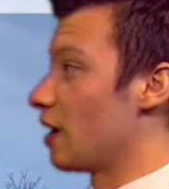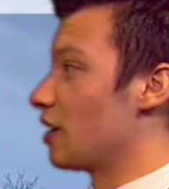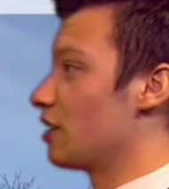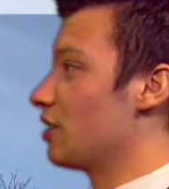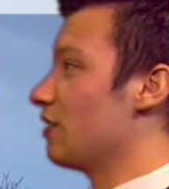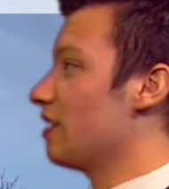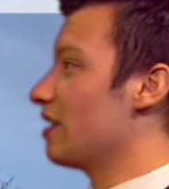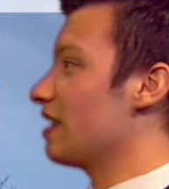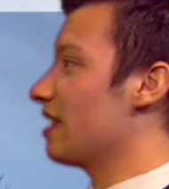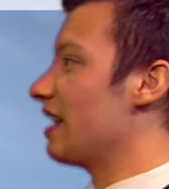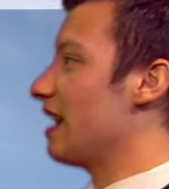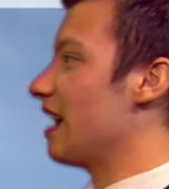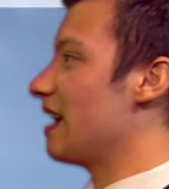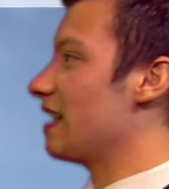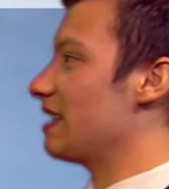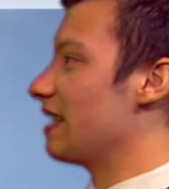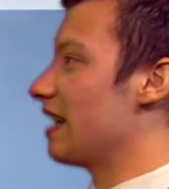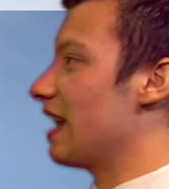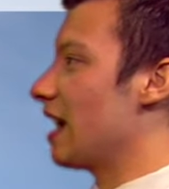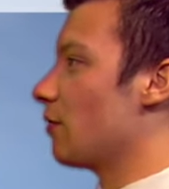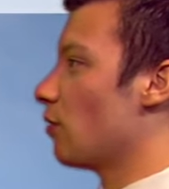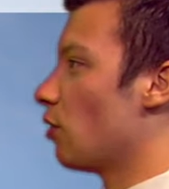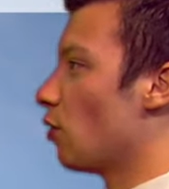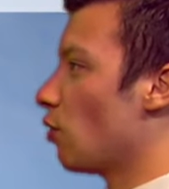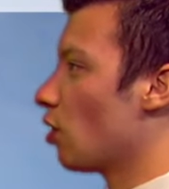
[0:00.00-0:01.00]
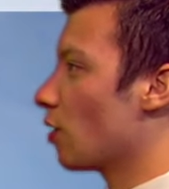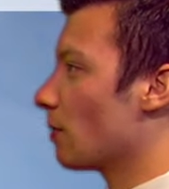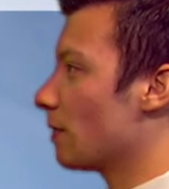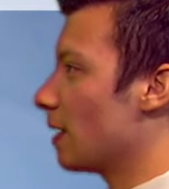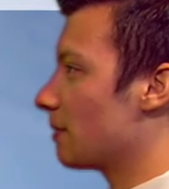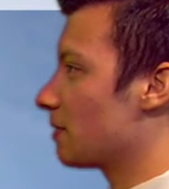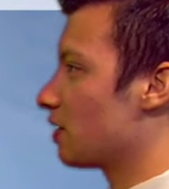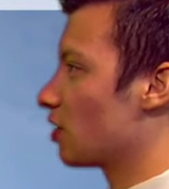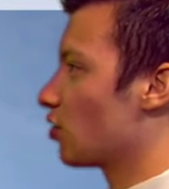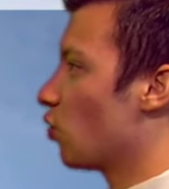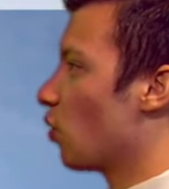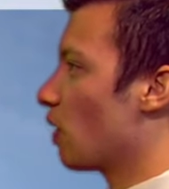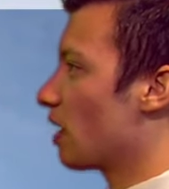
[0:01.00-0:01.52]
During the day today, we'll warm up
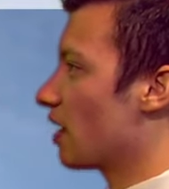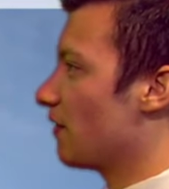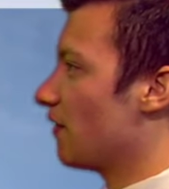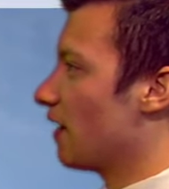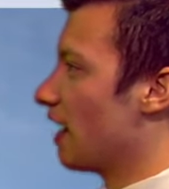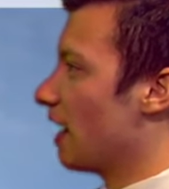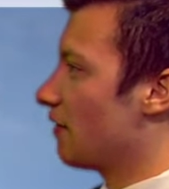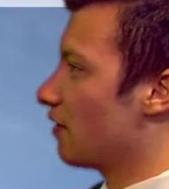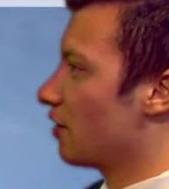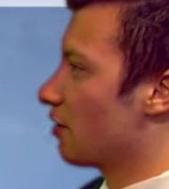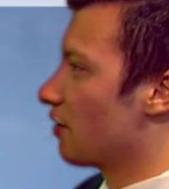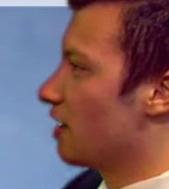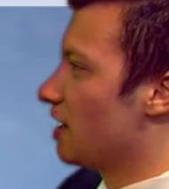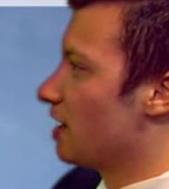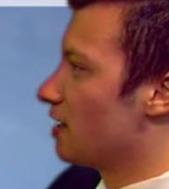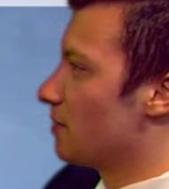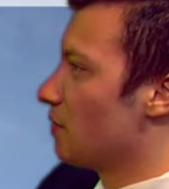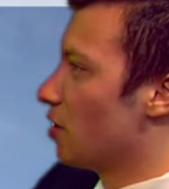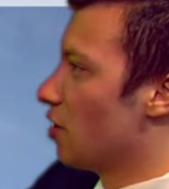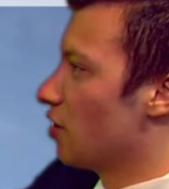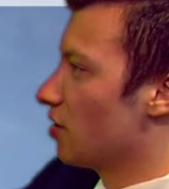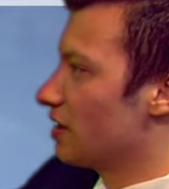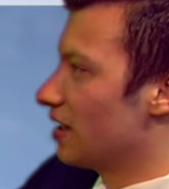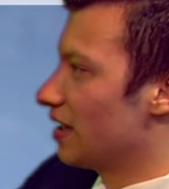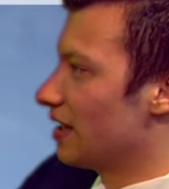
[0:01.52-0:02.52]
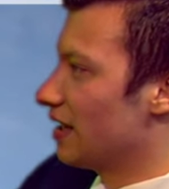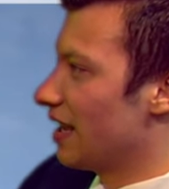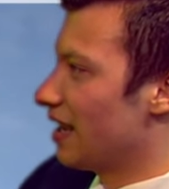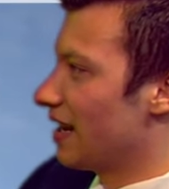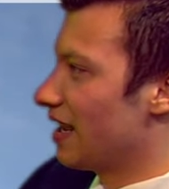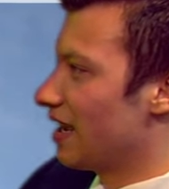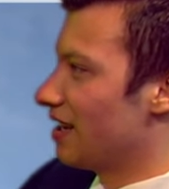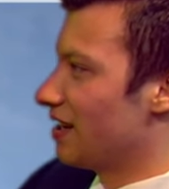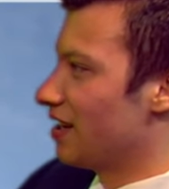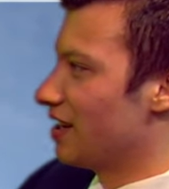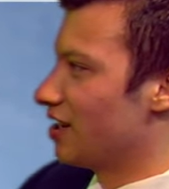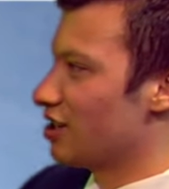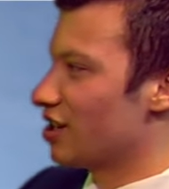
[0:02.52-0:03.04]
to 25 degrees, mostly cloudy
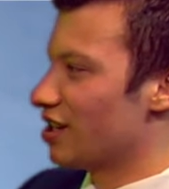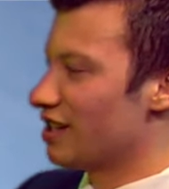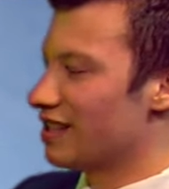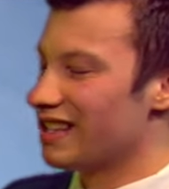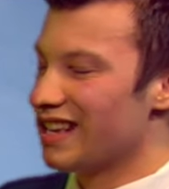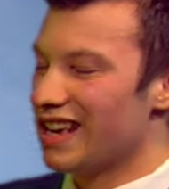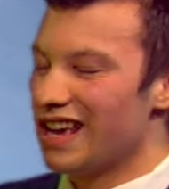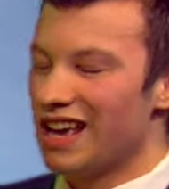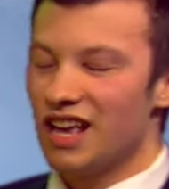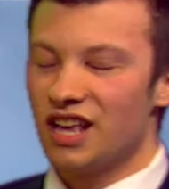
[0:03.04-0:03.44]
conditions.